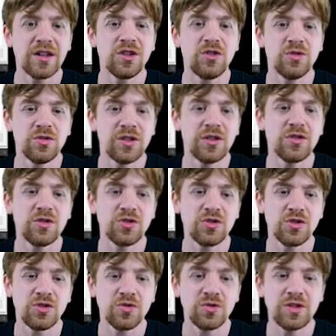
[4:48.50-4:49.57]
you need
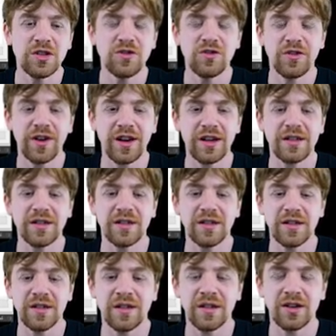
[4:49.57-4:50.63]
also to define
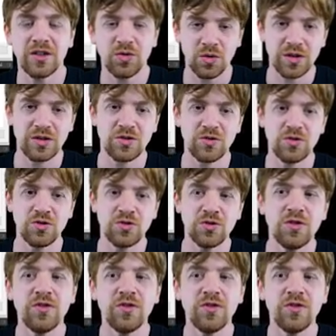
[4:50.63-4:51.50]
in Android Studio,